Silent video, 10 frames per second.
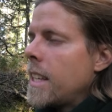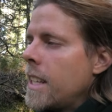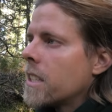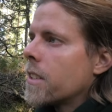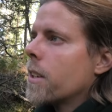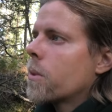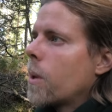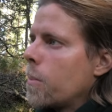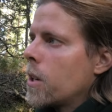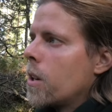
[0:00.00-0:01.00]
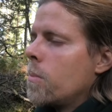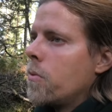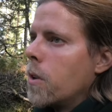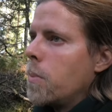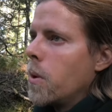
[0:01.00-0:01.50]
easier it will become
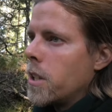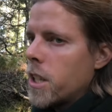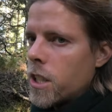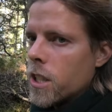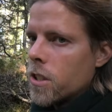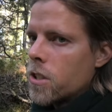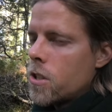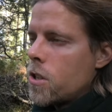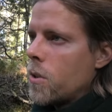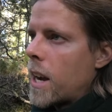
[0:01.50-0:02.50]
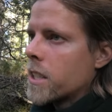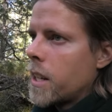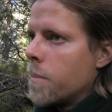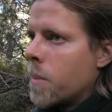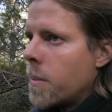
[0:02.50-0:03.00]
for politicians to
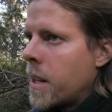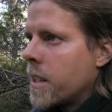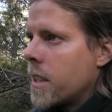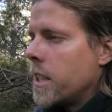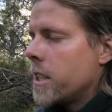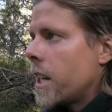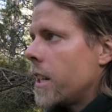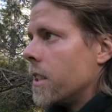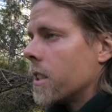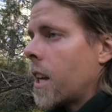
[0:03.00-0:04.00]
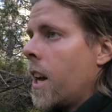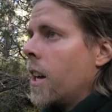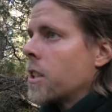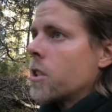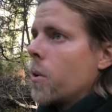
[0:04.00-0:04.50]
actually implement these changes.
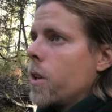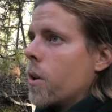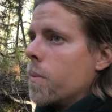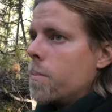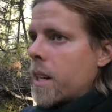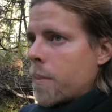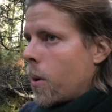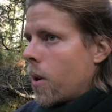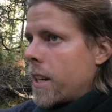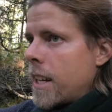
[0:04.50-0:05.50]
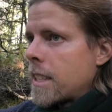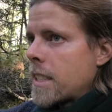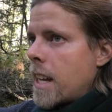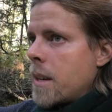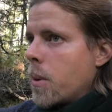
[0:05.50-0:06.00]
So, you know,
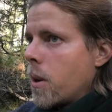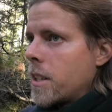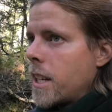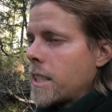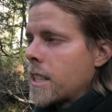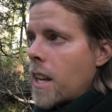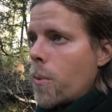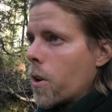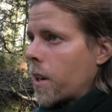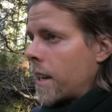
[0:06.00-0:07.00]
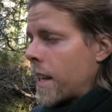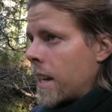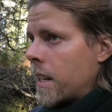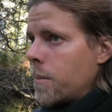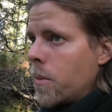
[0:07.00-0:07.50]
metapolitics and politics, they work in
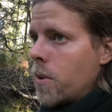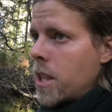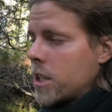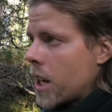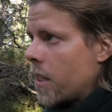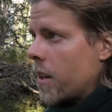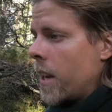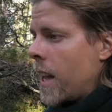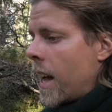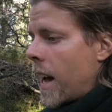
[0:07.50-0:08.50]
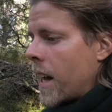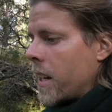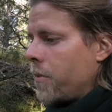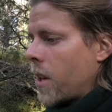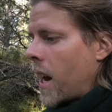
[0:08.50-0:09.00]
tandem with each other.
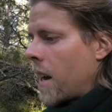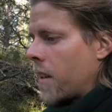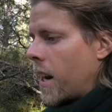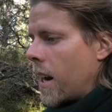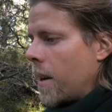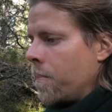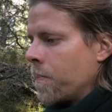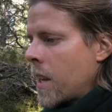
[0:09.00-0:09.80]
And if you have a